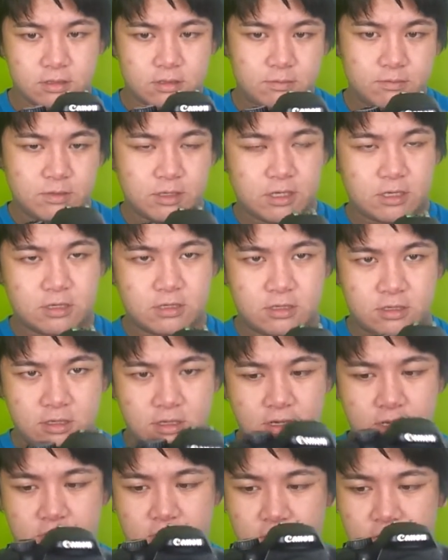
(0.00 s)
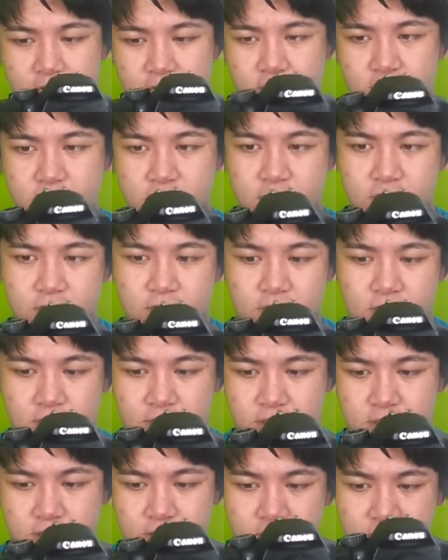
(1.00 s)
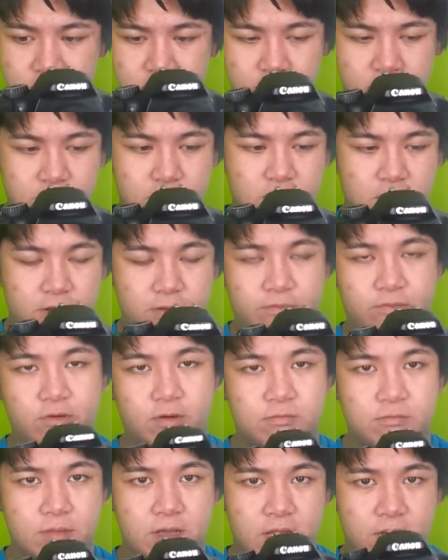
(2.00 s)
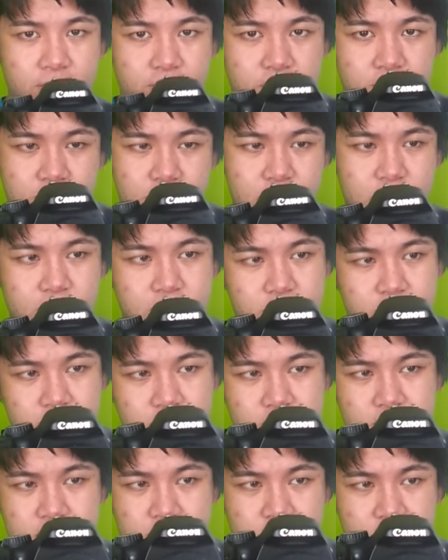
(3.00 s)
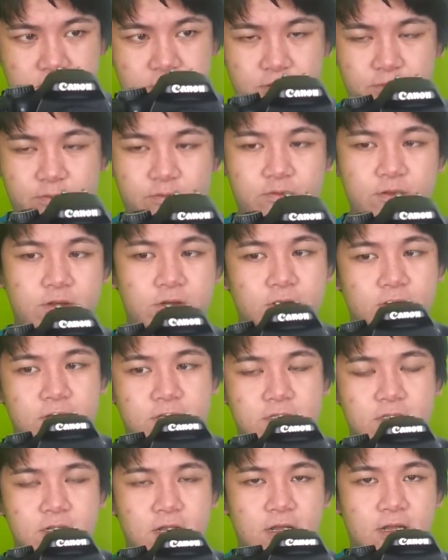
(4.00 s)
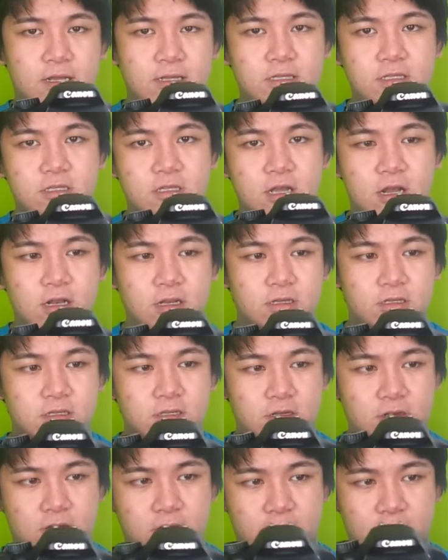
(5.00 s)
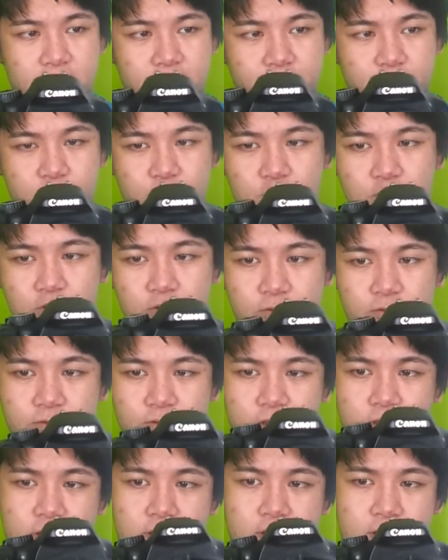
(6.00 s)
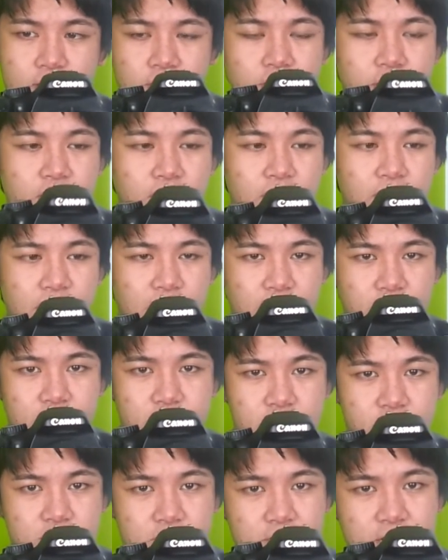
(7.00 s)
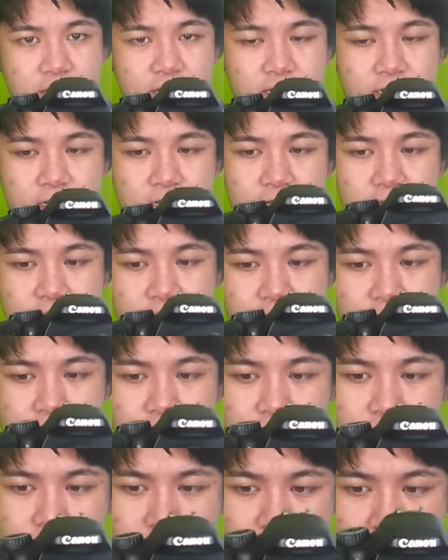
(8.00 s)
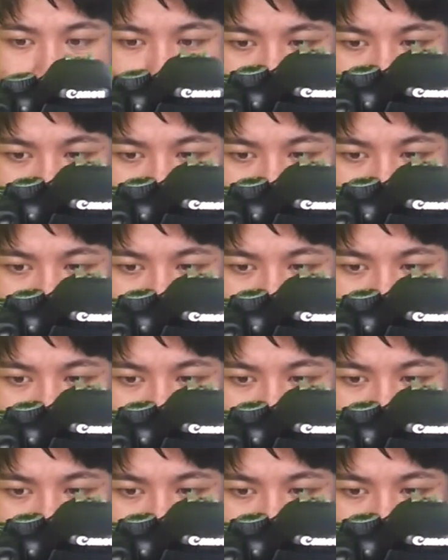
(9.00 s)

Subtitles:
because the handles are not from metal, you feel it's not as solid. So I can move the handle slightly a bit.